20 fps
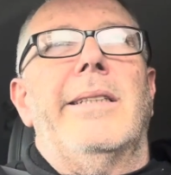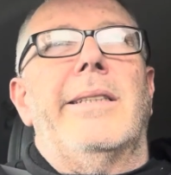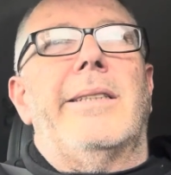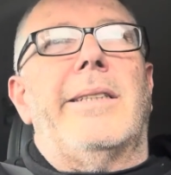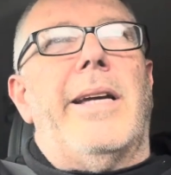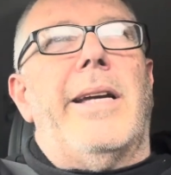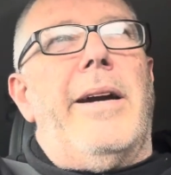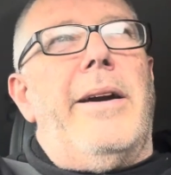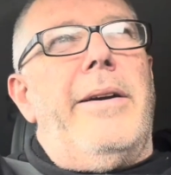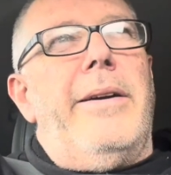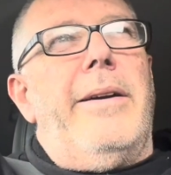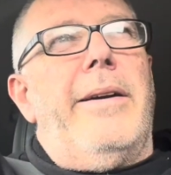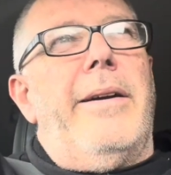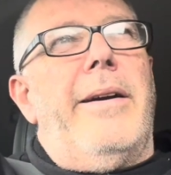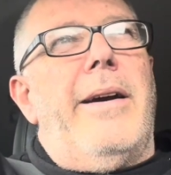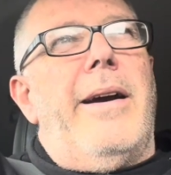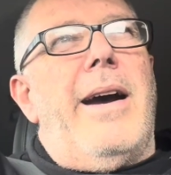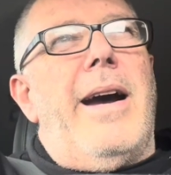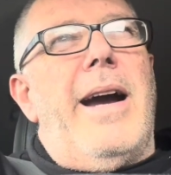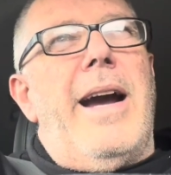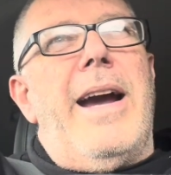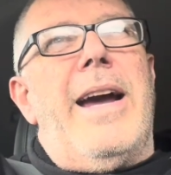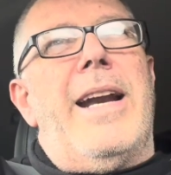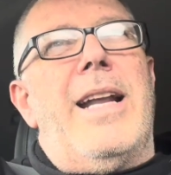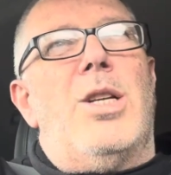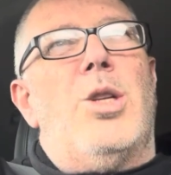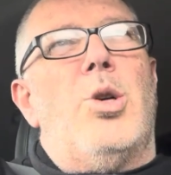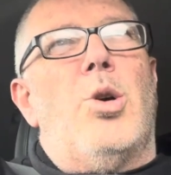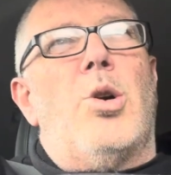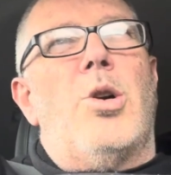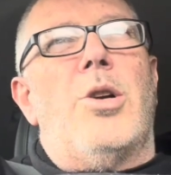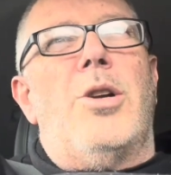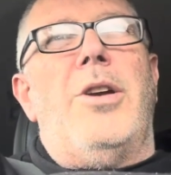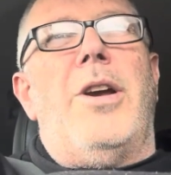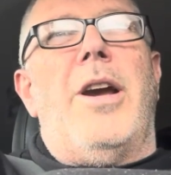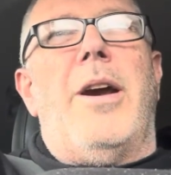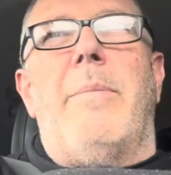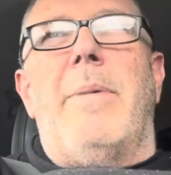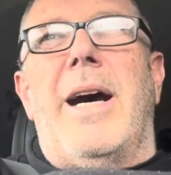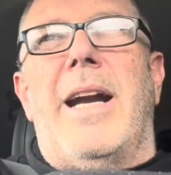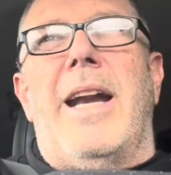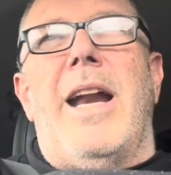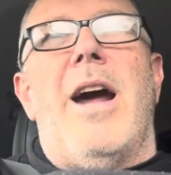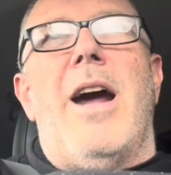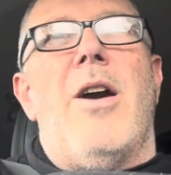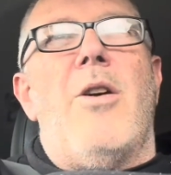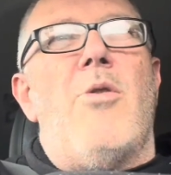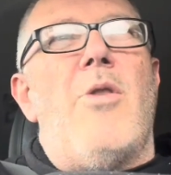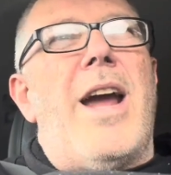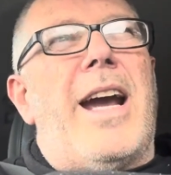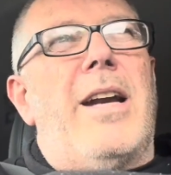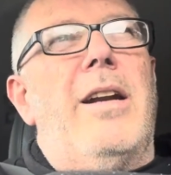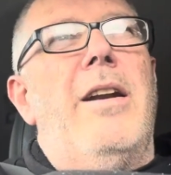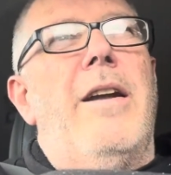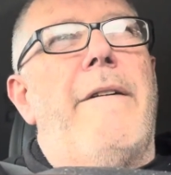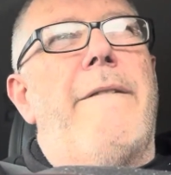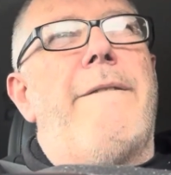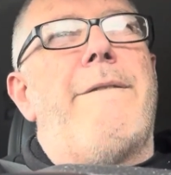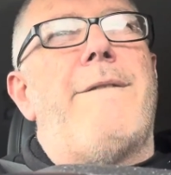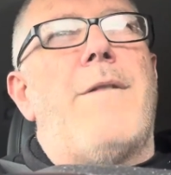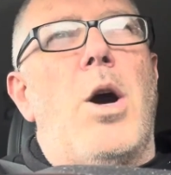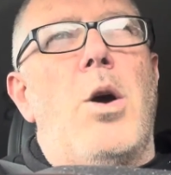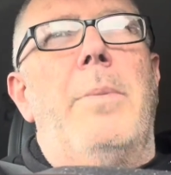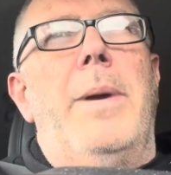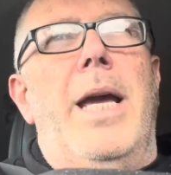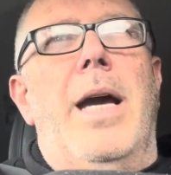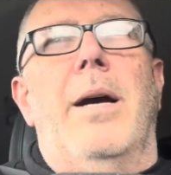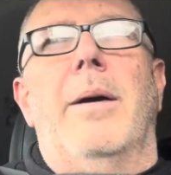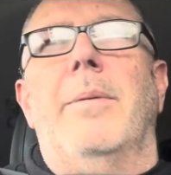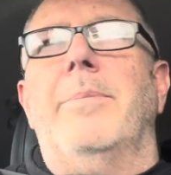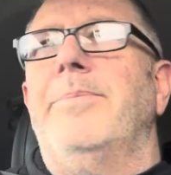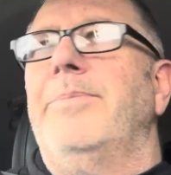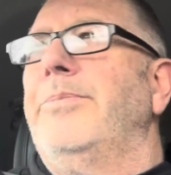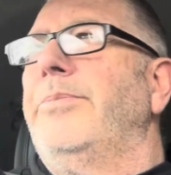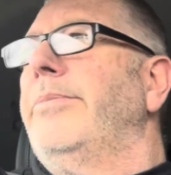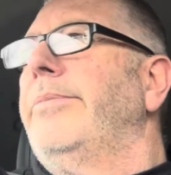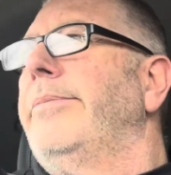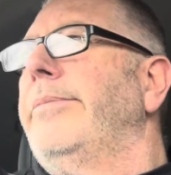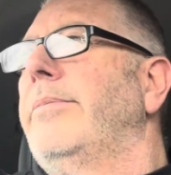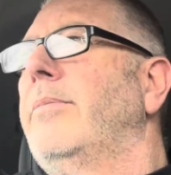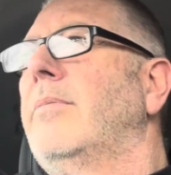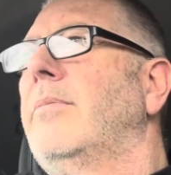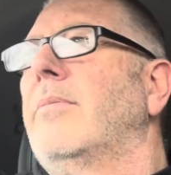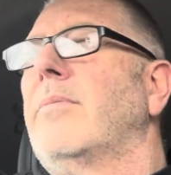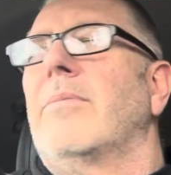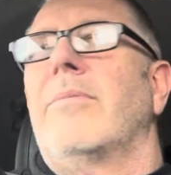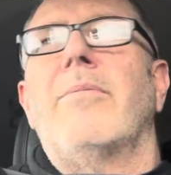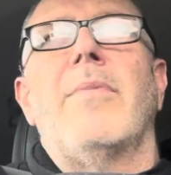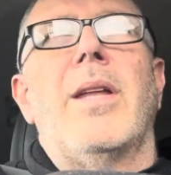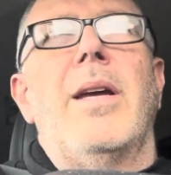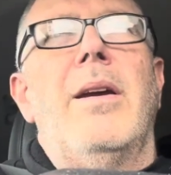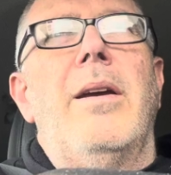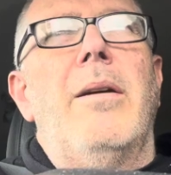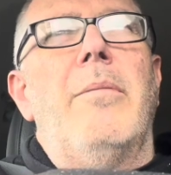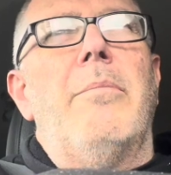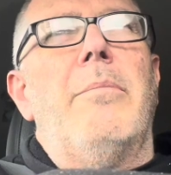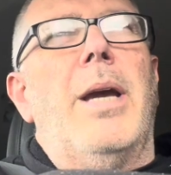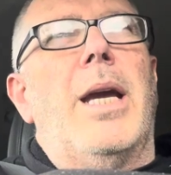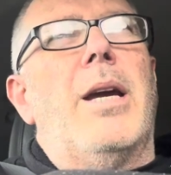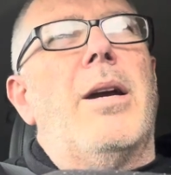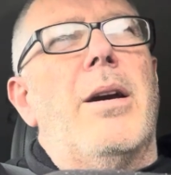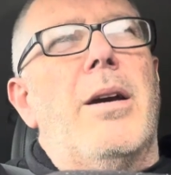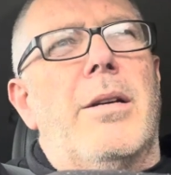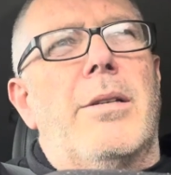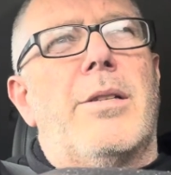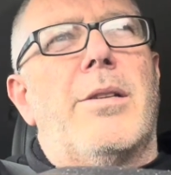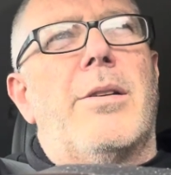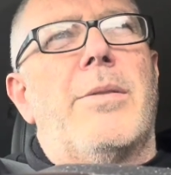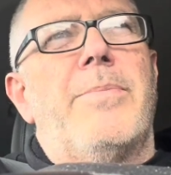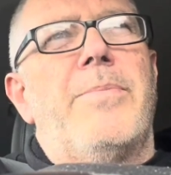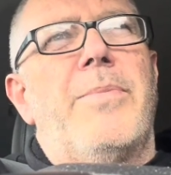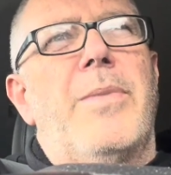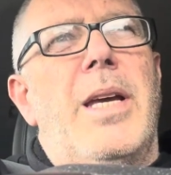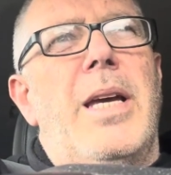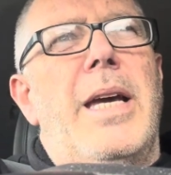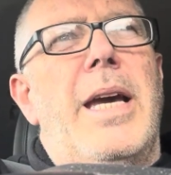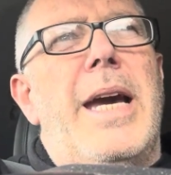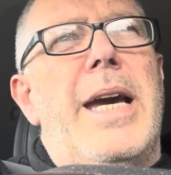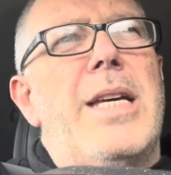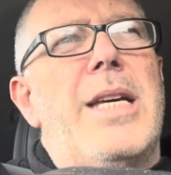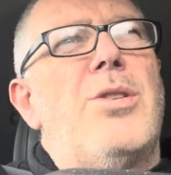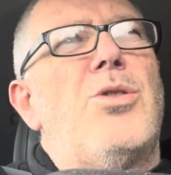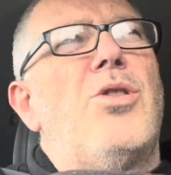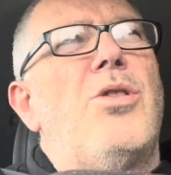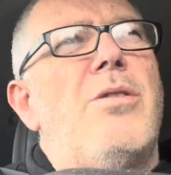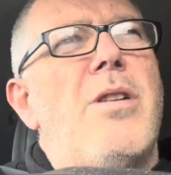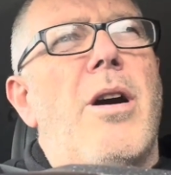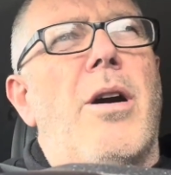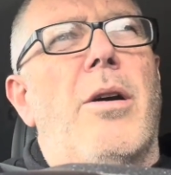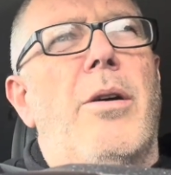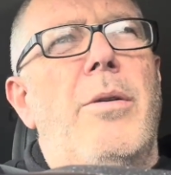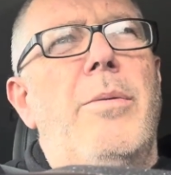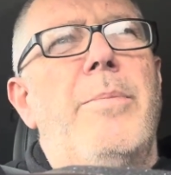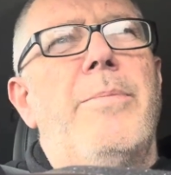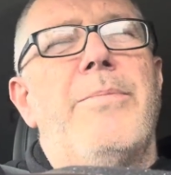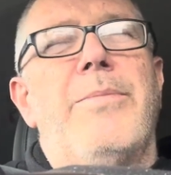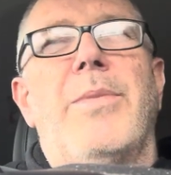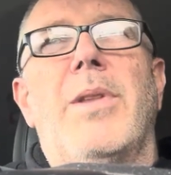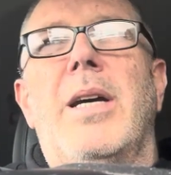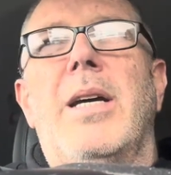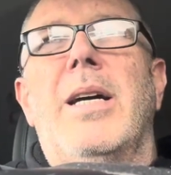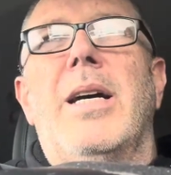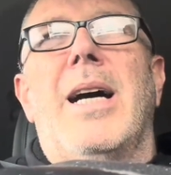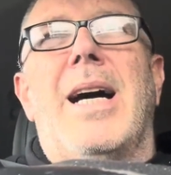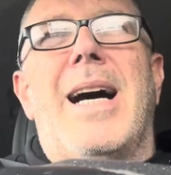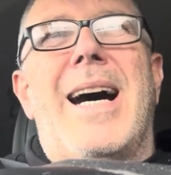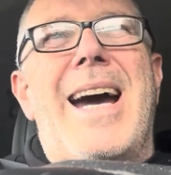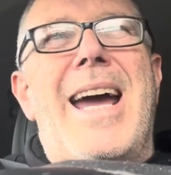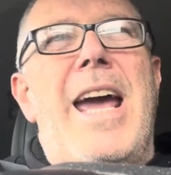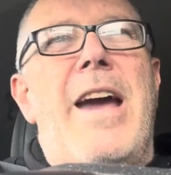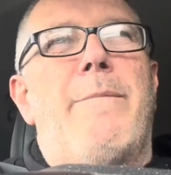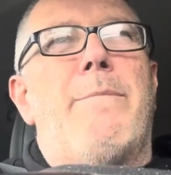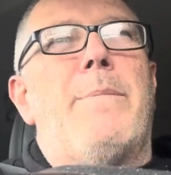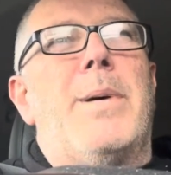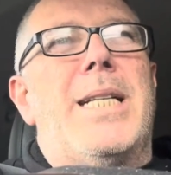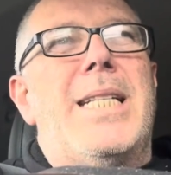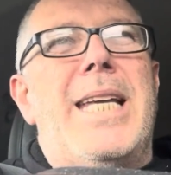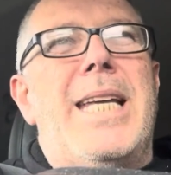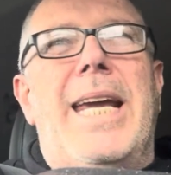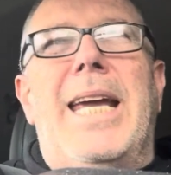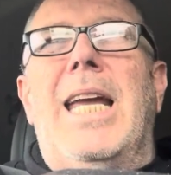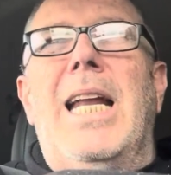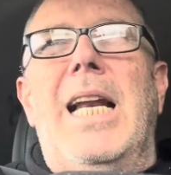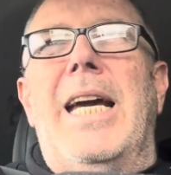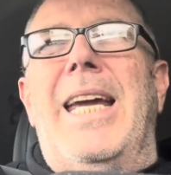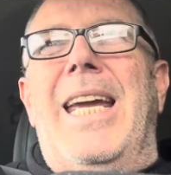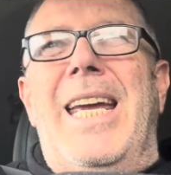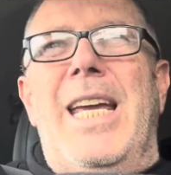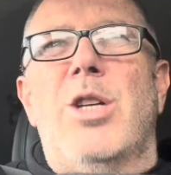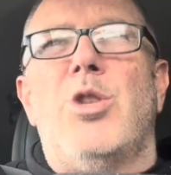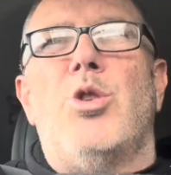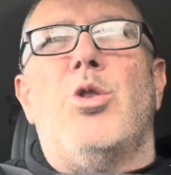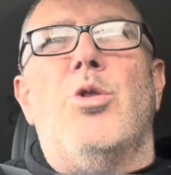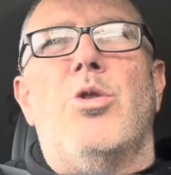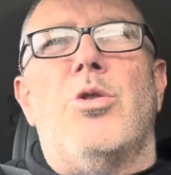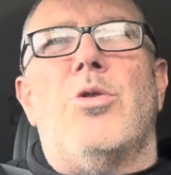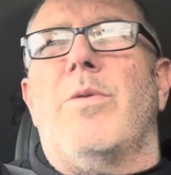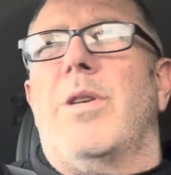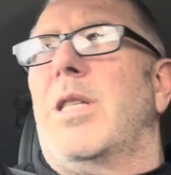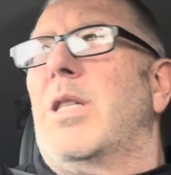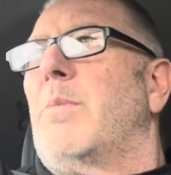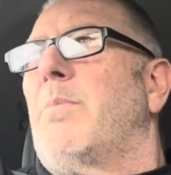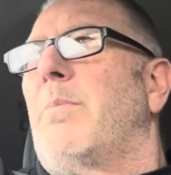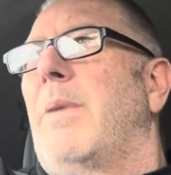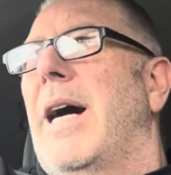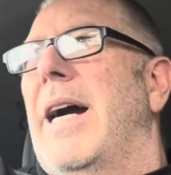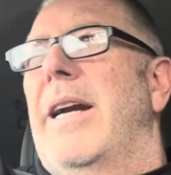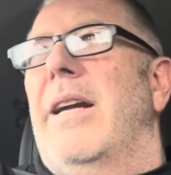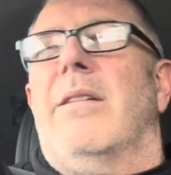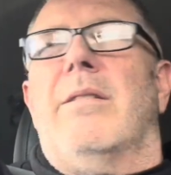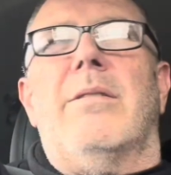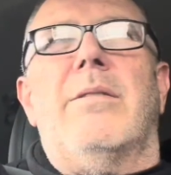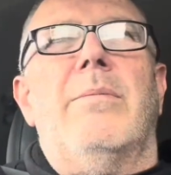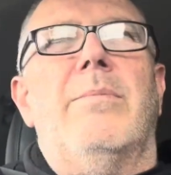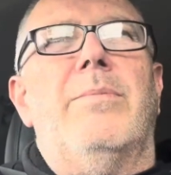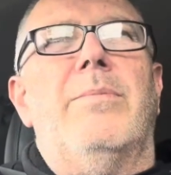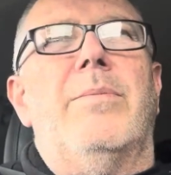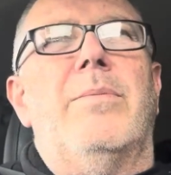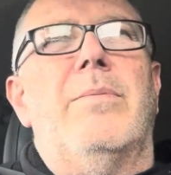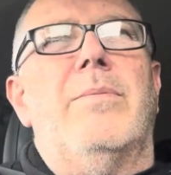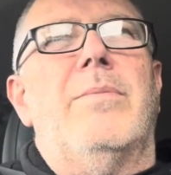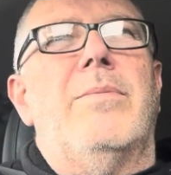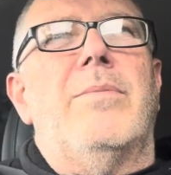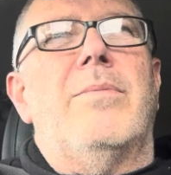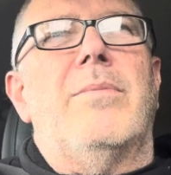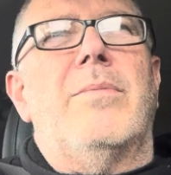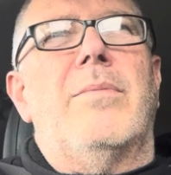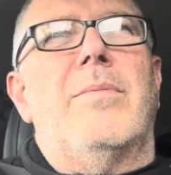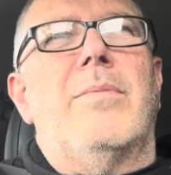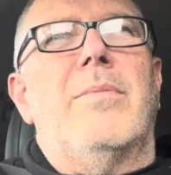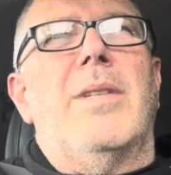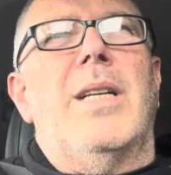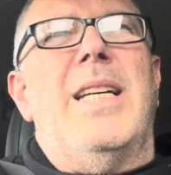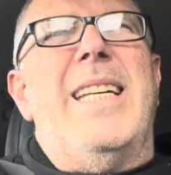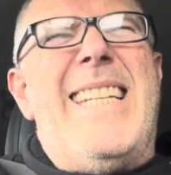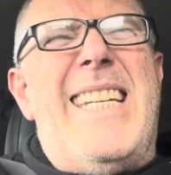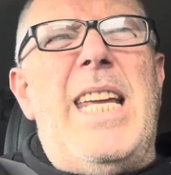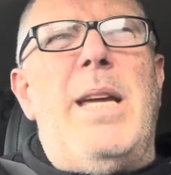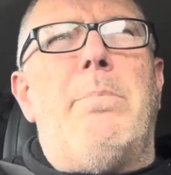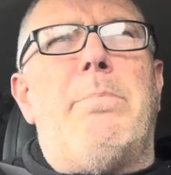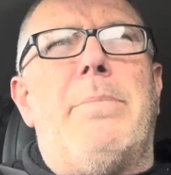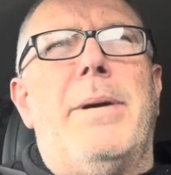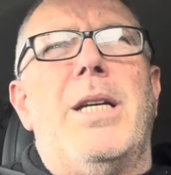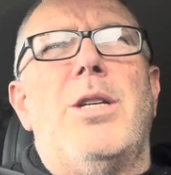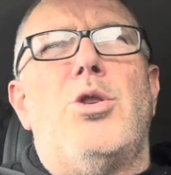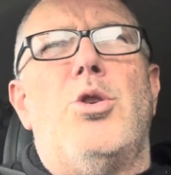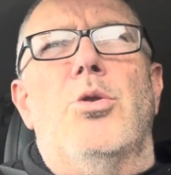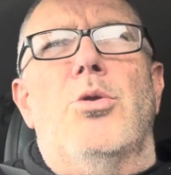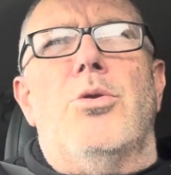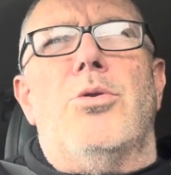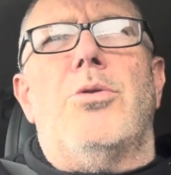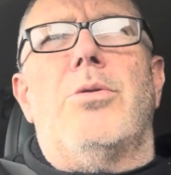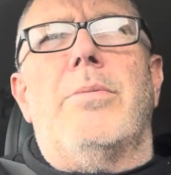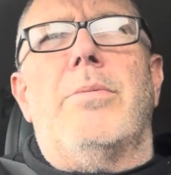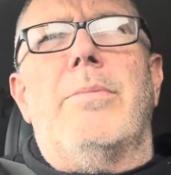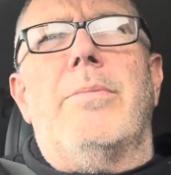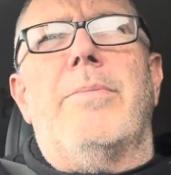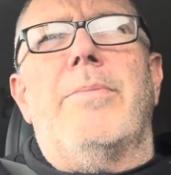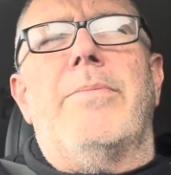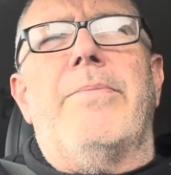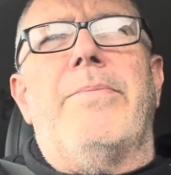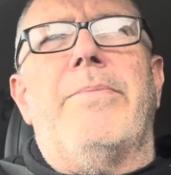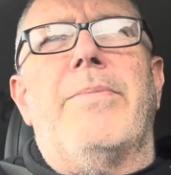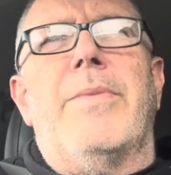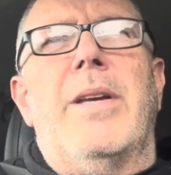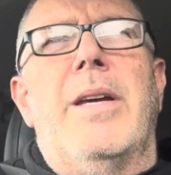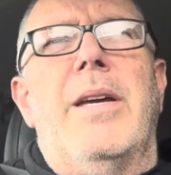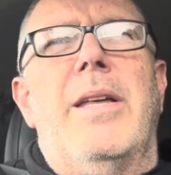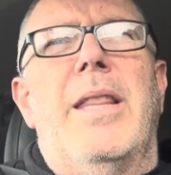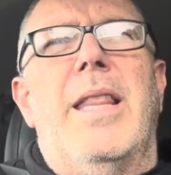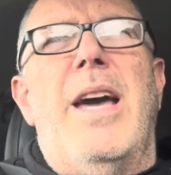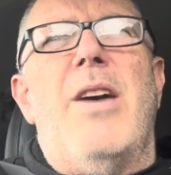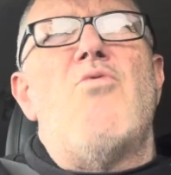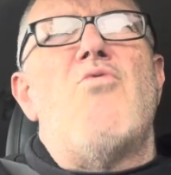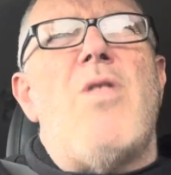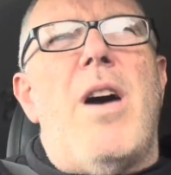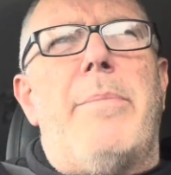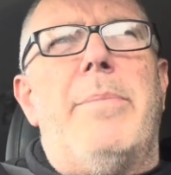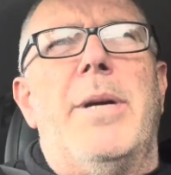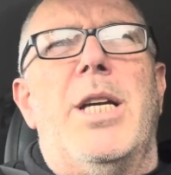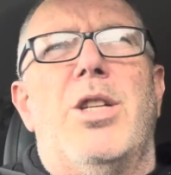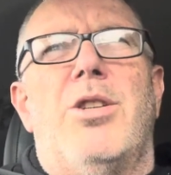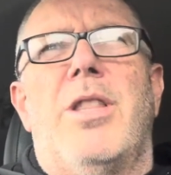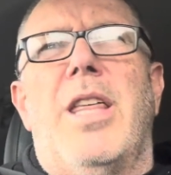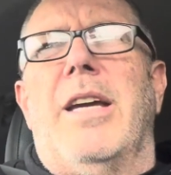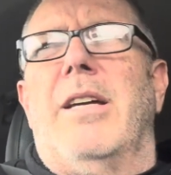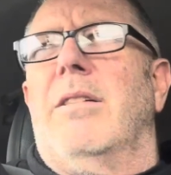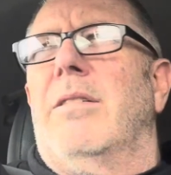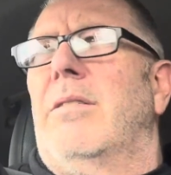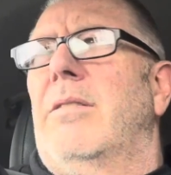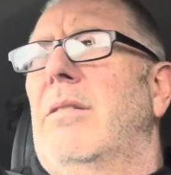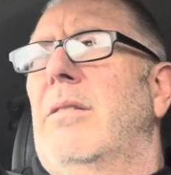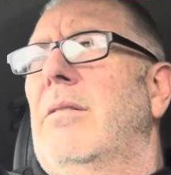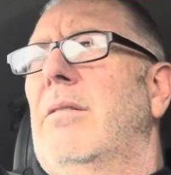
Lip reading: So I'm going to talk to you about arachnophobia, because as you know, I have particular issues with spiders. Deep issues. They're rubbish things.